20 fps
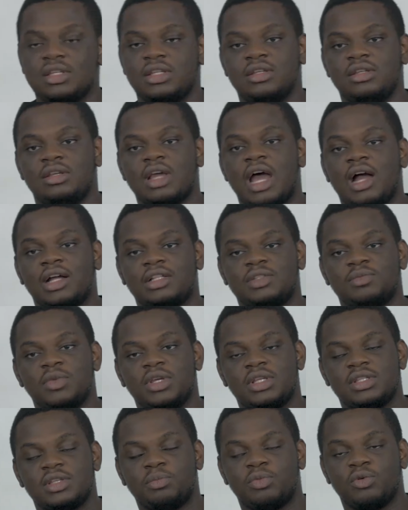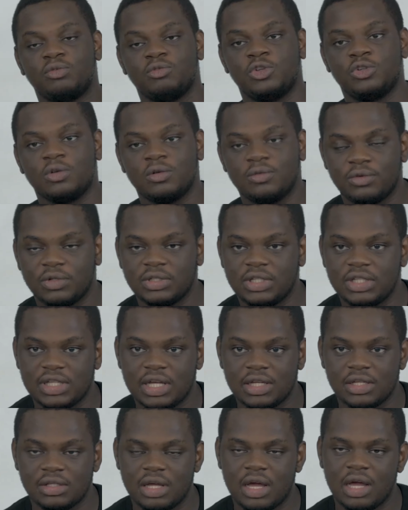the Act makes a provision for this,
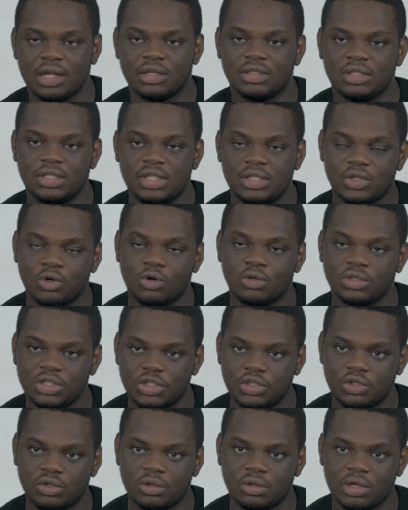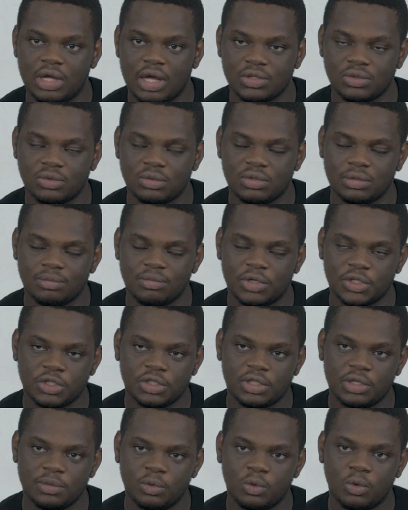and this condition as to
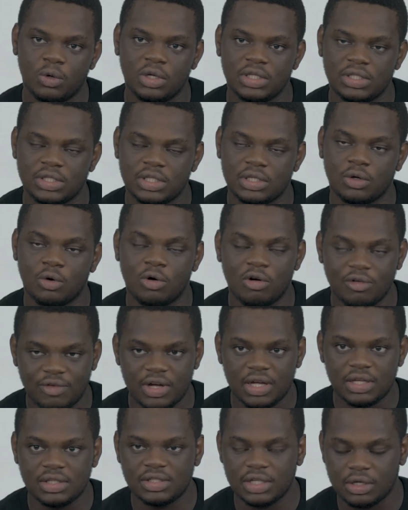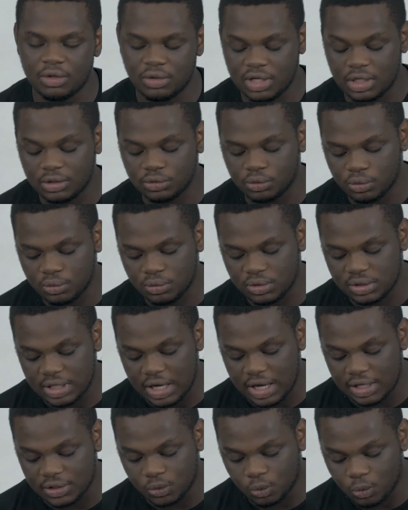merchantable quality covers second-hand goods
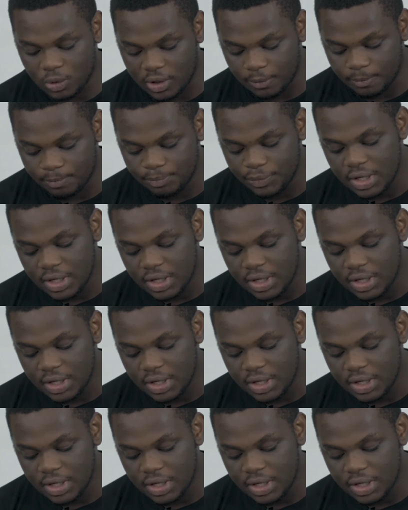as well.